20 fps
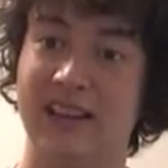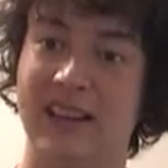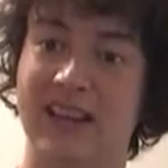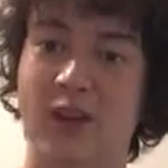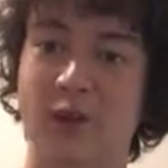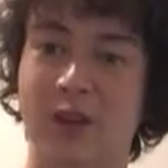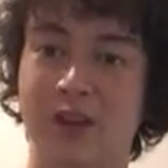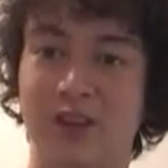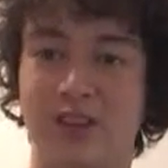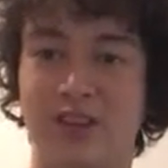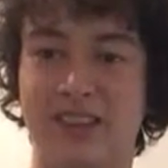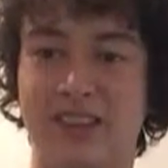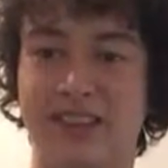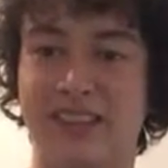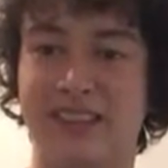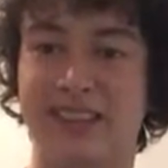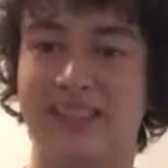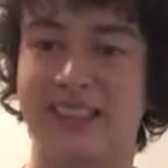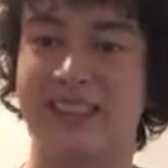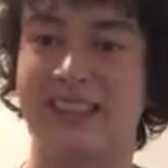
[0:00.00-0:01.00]
I know what you're
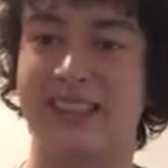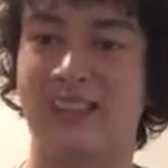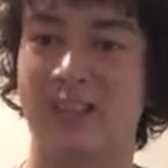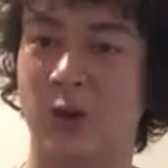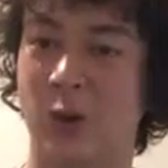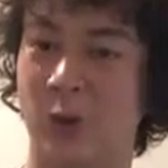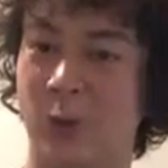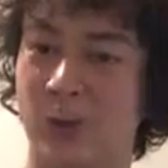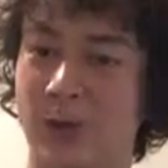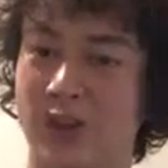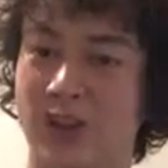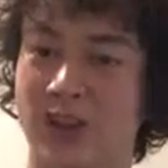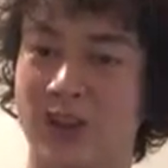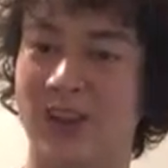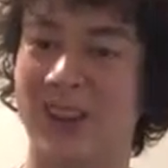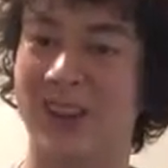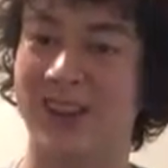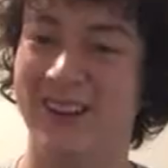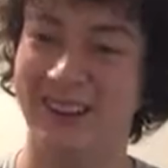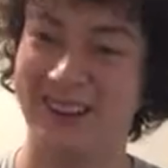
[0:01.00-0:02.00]
thinking. It's the original.